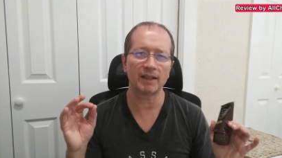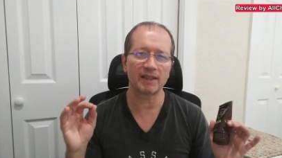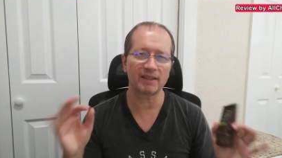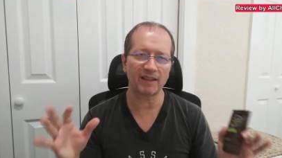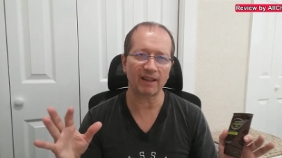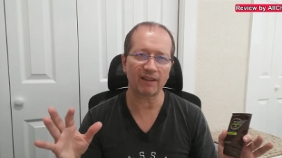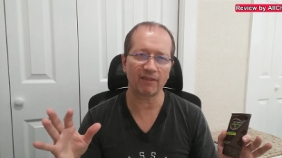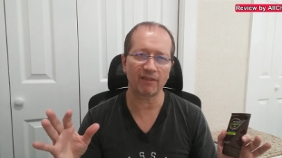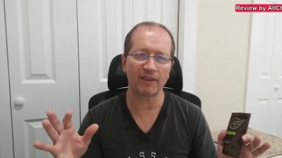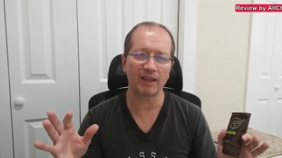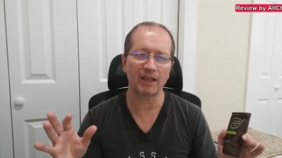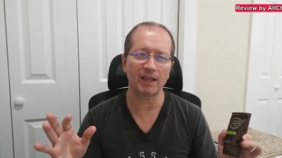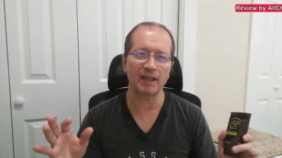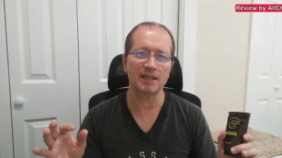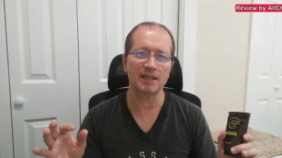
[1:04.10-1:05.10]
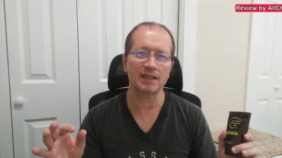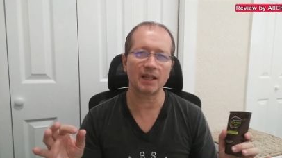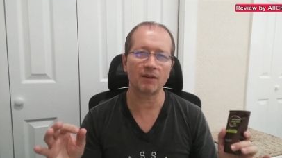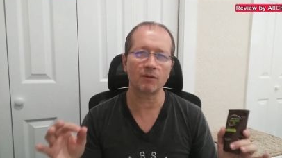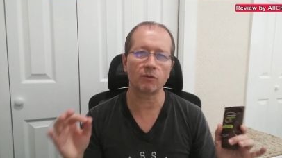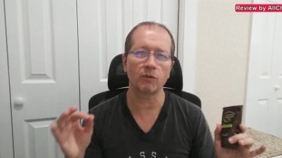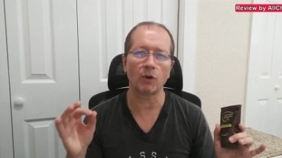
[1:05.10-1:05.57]
And the second thing is
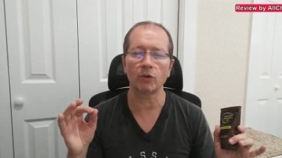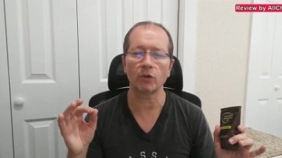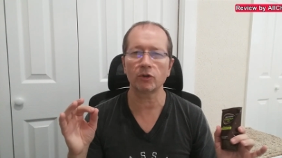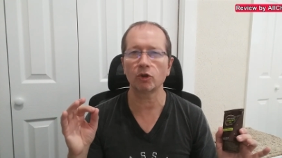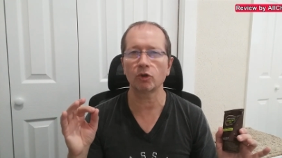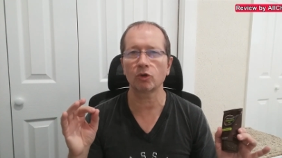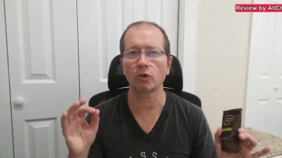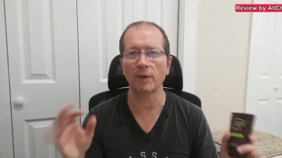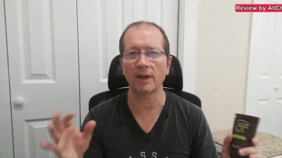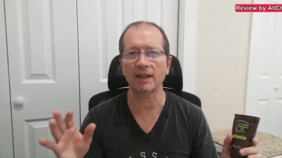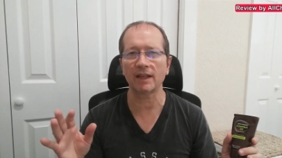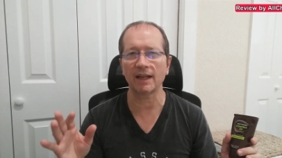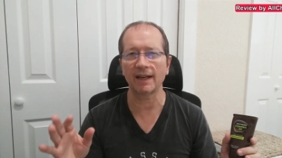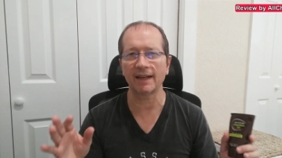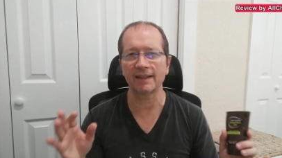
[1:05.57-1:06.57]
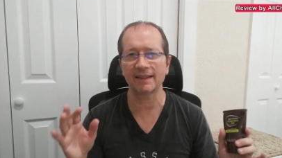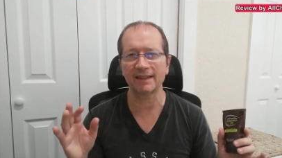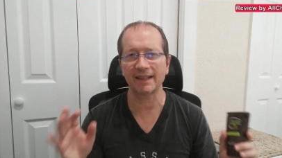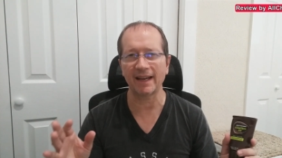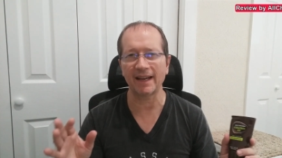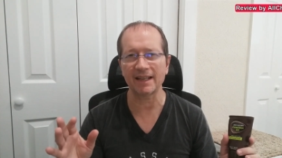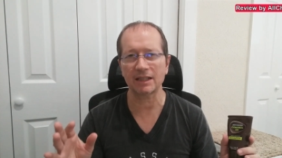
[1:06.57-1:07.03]
they want you to make a
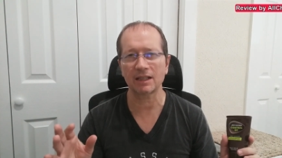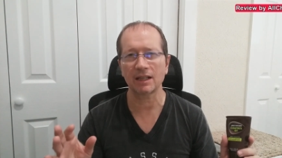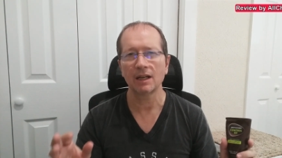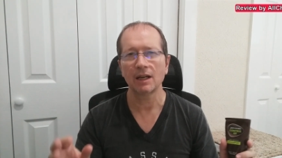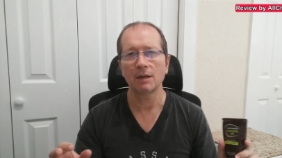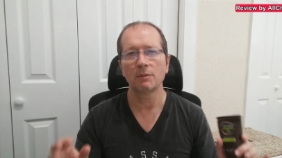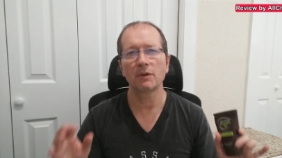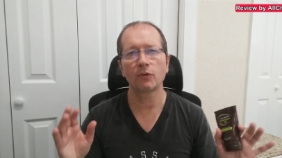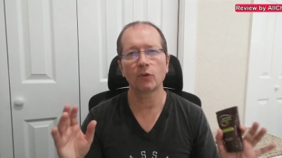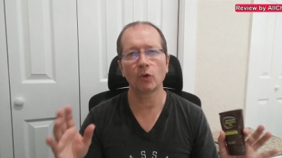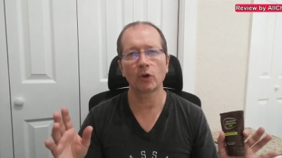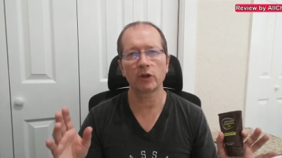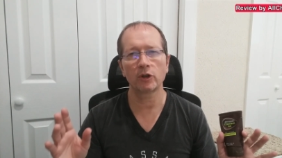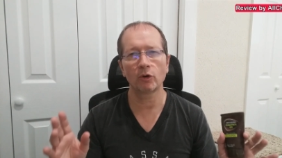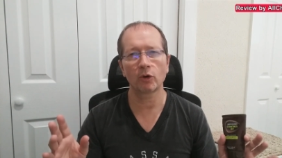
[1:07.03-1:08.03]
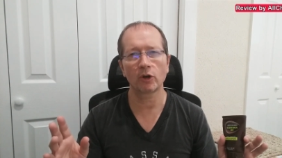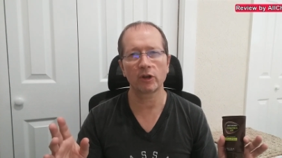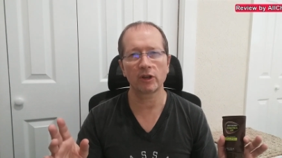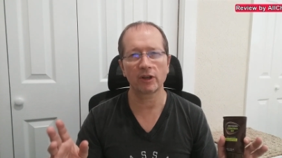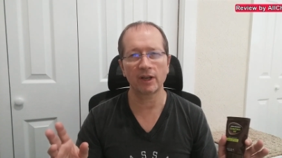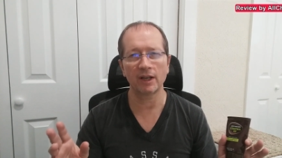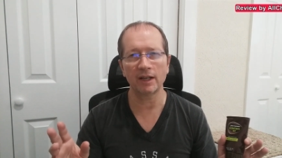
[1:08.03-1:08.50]
test before you are
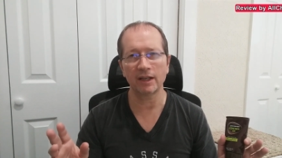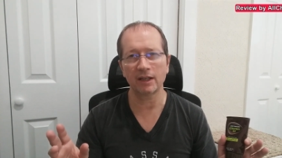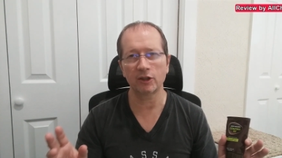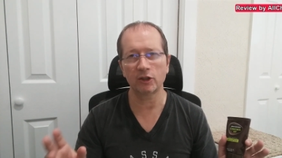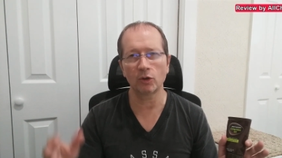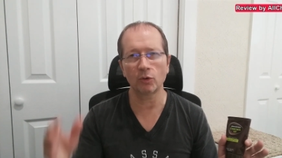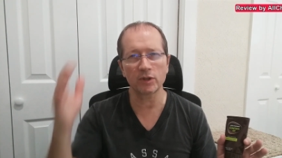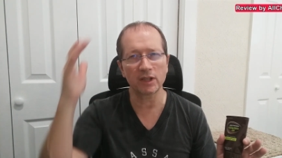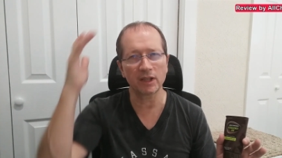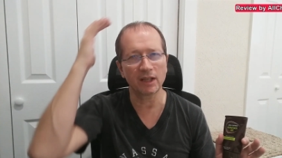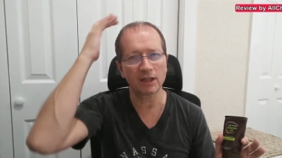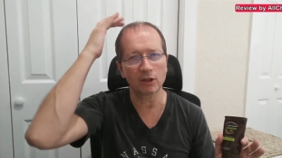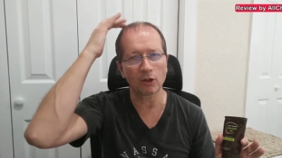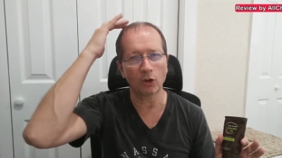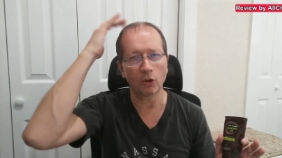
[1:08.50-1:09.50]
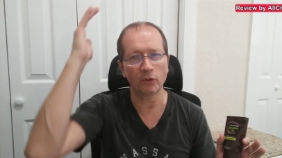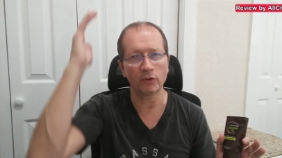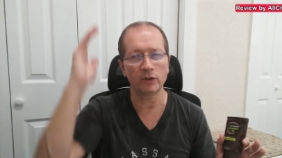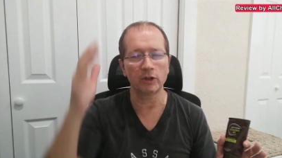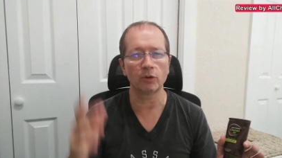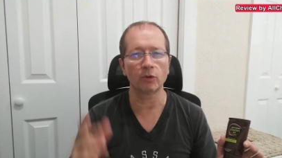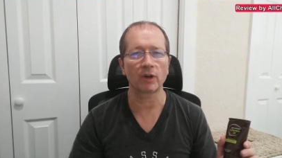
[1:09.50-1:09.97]
really using it
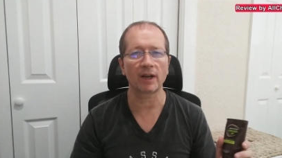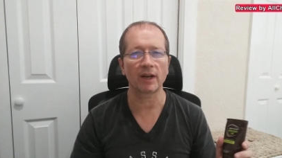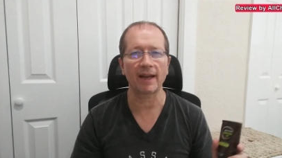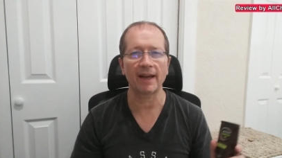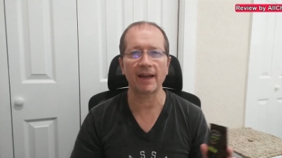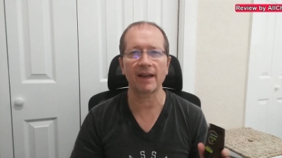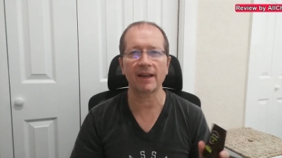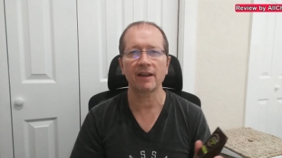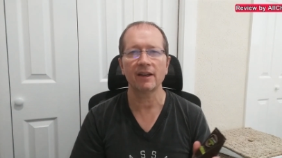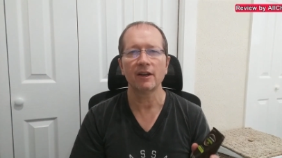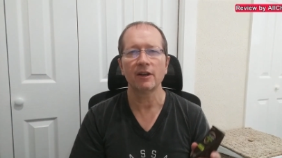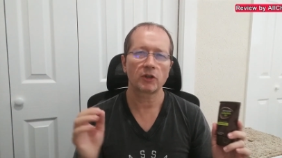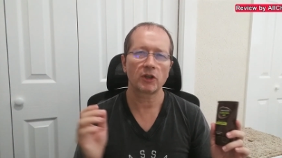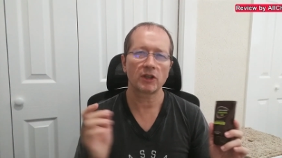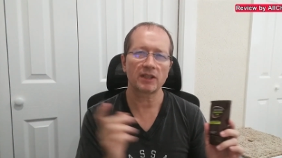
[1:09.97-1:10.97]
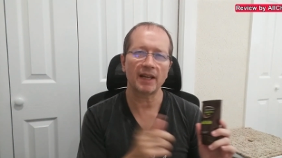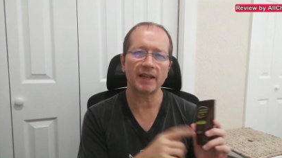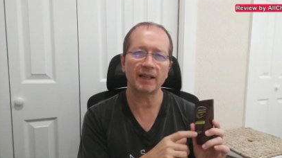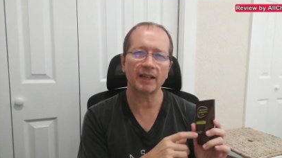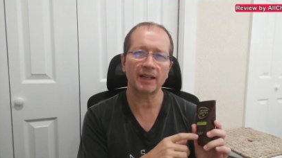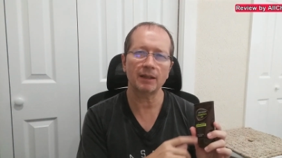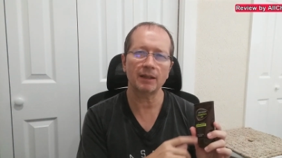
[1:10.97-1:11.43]
on your hair. Just
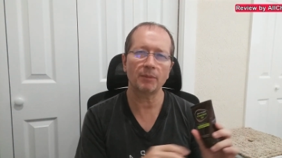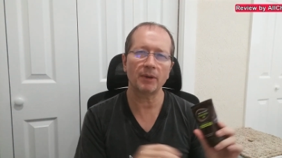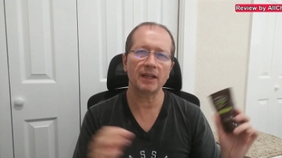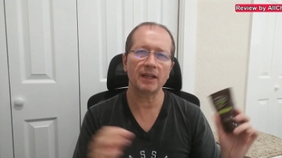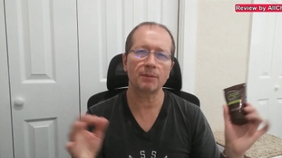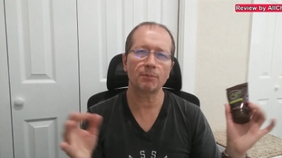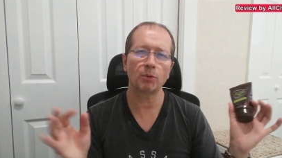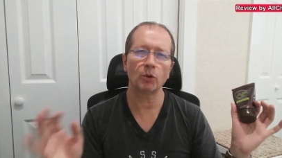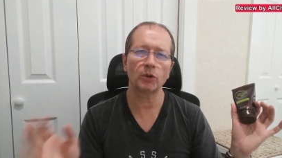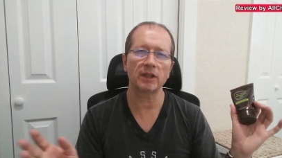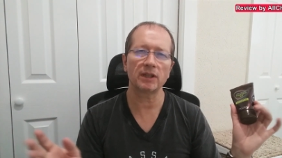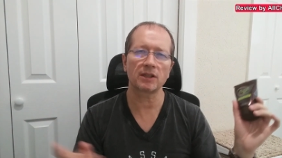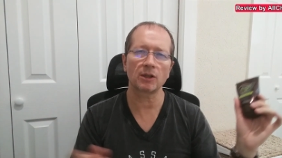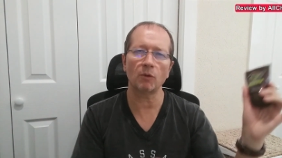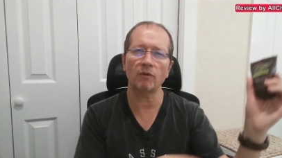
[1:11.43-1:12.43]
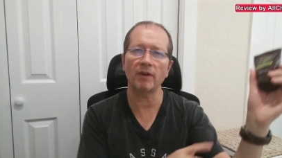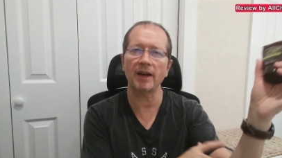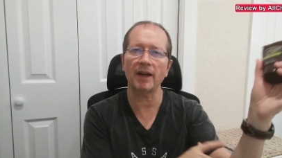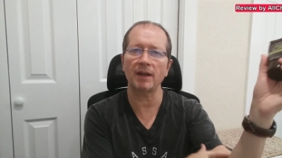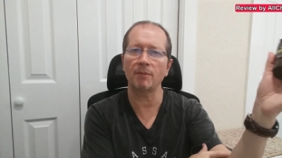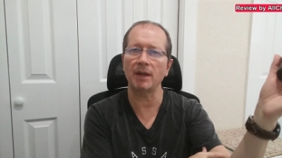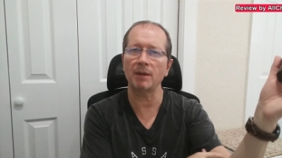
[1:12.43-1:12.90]
take a little bit, put it
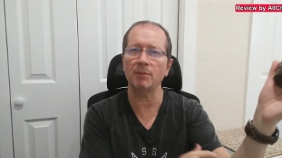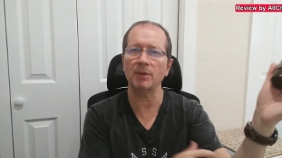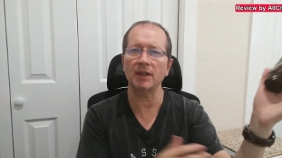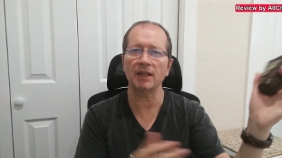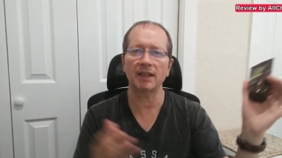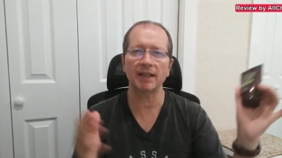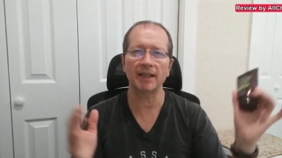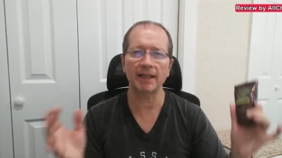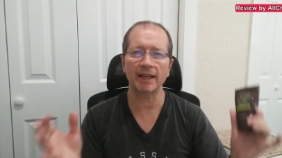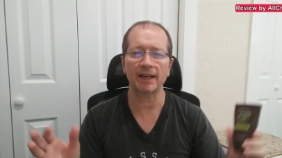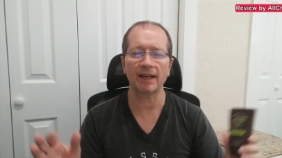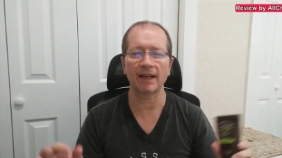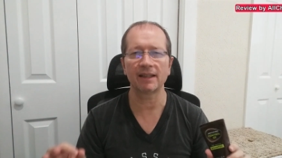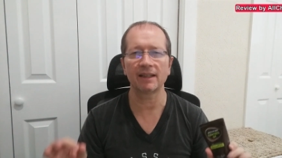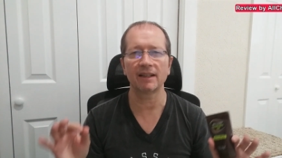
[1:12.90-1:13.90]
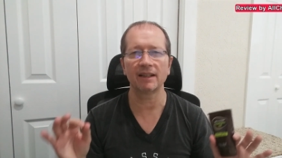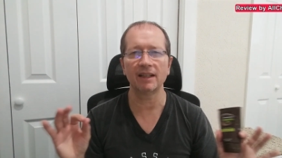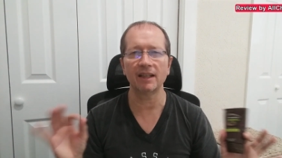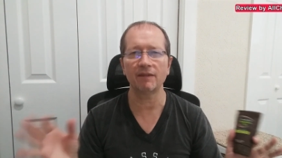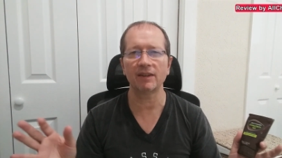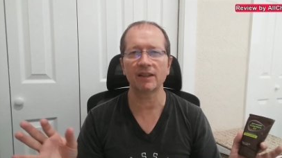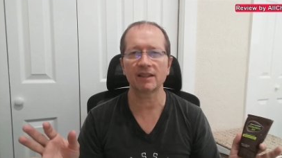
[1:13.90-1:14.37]
somewhere, maybe here, and
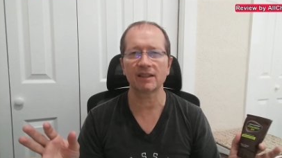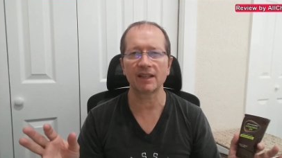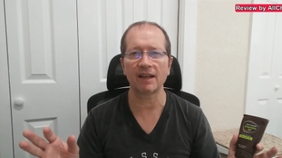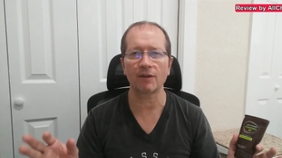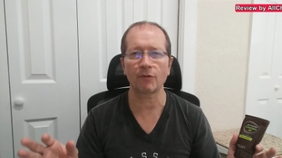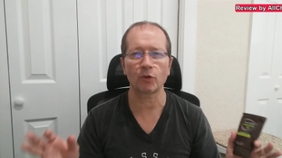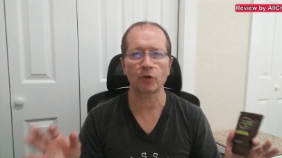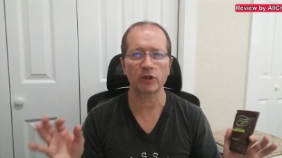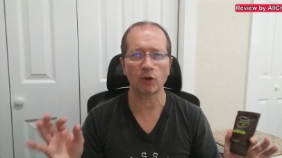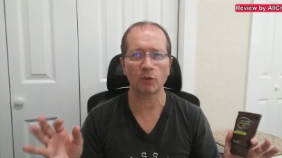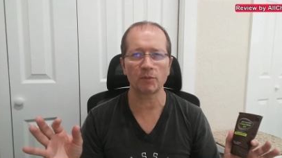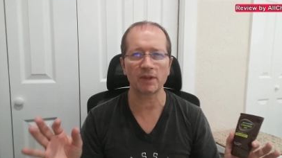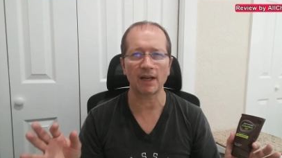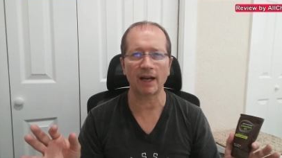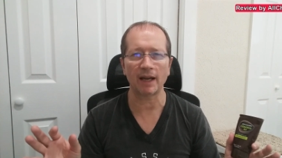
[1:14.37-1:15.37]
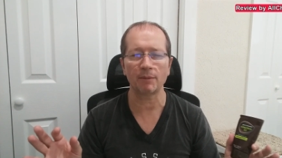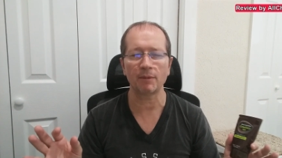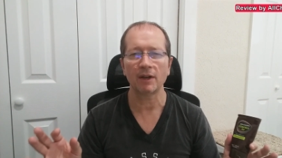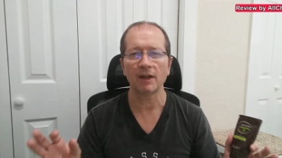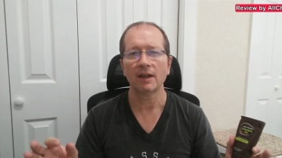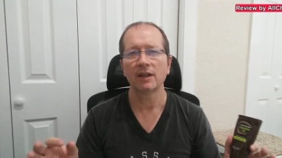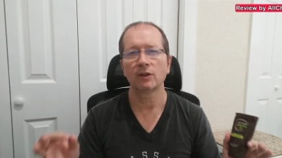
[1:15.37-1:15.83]
leave it there for some time